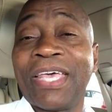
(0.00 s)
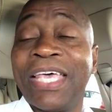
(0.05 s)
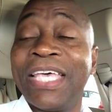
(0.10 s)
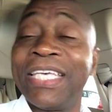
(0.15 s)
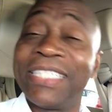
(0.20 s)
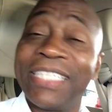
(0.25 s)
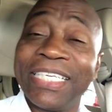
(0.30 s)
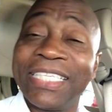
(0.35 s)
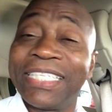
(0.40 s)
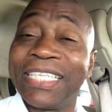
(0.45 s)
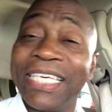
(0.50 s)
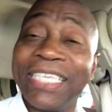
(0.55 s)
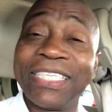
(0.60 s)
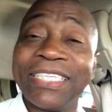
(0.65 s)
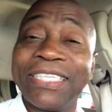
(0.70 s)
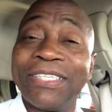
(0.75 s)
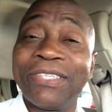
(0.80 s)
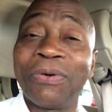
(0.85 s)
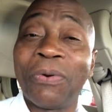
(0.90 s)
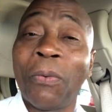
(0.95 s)
His
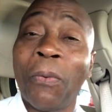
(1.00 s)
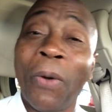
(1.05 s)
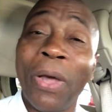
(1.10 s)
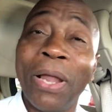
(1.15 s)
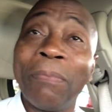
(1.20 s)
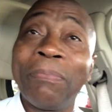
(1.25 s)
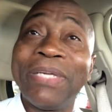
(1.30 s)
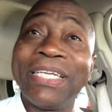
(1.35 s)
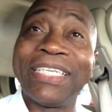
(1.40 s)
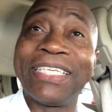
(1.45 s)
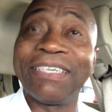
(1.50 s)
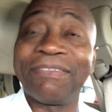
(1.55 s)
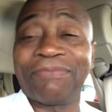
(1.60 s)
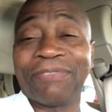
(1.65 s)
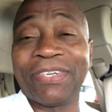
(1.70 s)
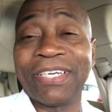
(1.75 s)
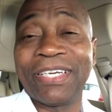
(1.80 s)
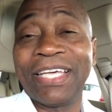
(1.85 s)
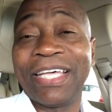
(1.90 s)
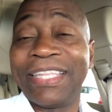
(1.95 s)
decision will be
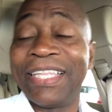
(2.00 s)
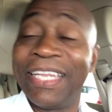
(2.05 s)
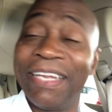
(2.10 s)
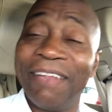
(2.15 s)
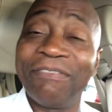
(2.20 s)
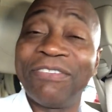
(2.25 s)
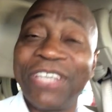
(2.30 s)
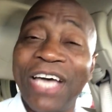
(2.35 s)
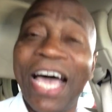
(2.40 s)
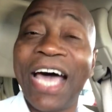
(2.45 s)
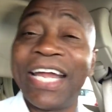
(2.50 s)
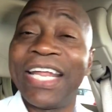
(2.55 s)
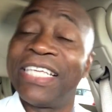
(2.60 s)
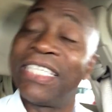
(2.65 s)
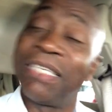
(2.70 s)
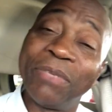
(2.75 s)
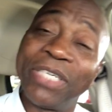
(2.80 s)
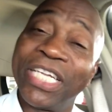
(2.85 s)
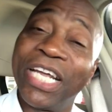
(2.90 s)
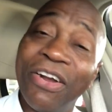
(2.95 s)
different than if John
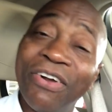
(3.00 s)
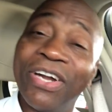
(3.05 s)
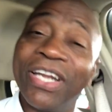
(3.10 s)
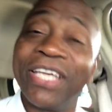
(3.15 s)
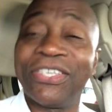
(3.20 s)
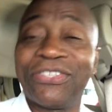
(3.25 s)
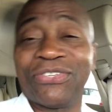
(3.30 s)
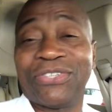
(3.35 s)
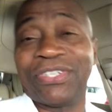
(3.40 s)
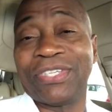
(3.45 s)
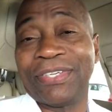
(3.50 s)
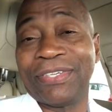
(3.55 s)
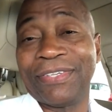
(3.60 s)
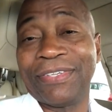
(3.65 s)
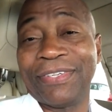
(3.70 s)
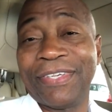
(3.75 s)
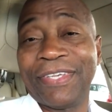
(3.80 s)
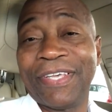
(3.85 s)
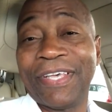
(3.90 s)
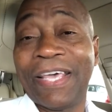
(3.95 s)
is a materialist.
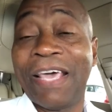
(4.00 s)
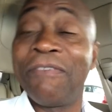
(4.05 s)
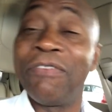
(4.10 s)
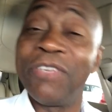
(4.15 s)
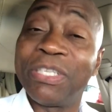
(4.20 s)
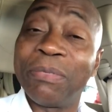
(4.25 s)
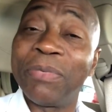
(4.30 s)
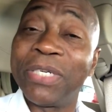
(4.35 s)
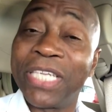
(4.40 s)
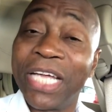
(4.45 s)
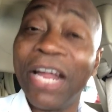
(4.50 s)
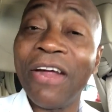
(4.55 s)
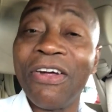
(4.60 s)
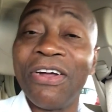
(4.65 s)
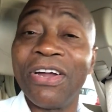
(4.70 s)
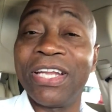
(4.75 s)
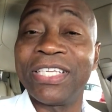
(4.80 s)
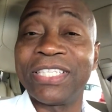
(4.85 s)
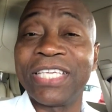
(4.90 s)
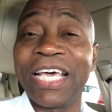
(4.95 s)
If he's a
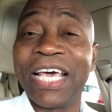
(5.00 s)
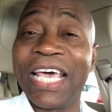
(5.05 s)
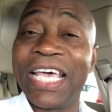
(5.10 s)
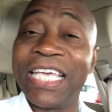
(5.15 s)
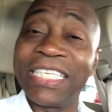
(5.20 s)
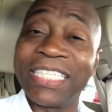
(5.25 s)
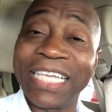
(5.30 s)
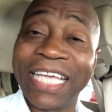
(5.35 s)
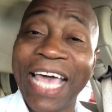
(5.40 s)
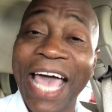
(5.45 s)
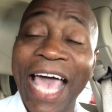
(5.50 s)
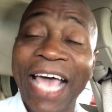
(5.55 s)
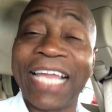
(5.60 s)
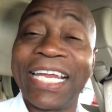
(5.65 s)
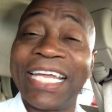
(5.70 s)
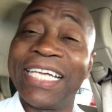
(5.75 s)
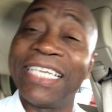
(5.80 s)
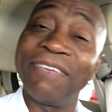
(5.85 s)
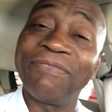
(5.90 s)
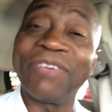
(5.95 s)
materialist, he's going to
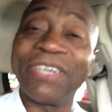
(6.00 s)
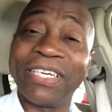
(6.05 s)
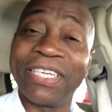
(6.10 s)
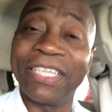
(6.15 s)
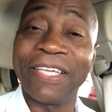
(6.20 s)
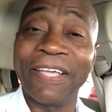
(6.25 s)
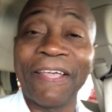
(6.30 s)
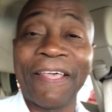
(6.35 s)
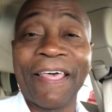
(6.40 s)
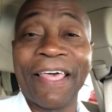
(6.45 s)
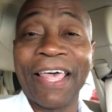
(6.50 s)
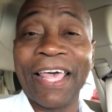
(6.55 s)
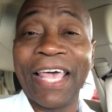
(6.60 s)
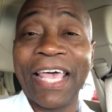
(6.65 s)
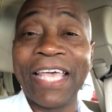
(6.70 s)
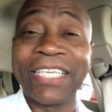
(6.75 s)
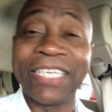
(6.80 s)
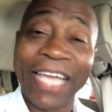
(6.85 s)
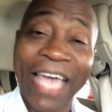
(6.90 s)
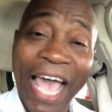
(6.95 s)
calculate differently.
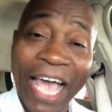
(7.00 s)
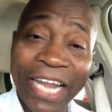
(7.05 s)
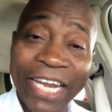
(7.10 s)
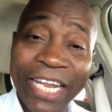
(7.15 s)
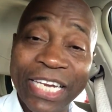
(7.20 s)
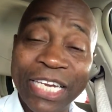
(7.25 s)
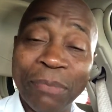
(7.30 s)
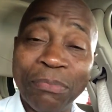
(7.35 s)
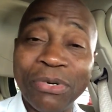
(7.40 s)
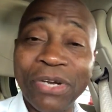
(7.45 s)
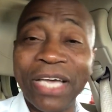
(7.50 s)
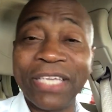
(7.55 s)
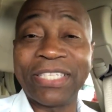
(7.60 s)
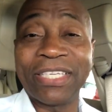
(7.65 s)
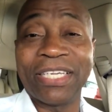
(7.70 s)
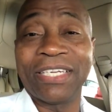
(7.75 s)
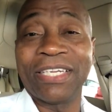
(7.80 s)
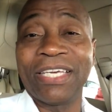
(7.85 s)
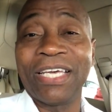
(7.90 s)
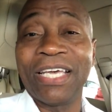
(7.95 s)
He's going to calculate in the
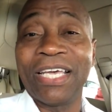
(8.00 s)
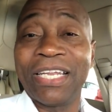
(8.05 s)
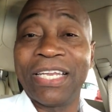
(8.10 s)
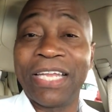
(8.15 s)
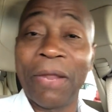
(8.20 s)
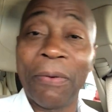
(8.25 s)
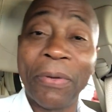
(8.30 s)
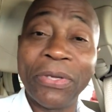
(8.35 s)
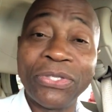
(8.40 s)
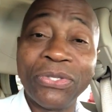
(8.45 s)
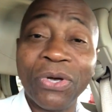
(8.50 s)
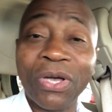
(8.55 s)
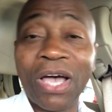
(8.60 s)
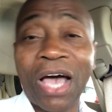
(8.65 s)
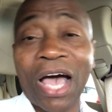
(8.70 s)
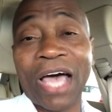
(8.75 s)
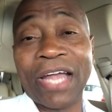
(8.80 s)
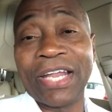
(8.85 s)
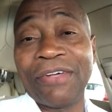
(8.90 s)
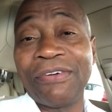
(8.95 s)
present. There is no
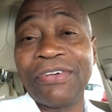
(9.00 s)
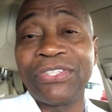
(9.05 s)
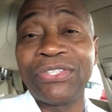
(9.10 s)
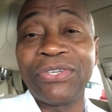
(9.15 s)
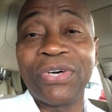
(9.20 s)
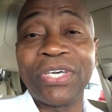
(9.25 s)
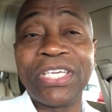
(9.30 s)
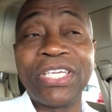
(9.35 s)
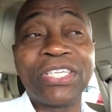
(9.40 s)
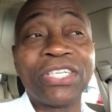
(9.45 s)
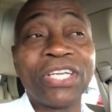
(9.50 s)
God. There is no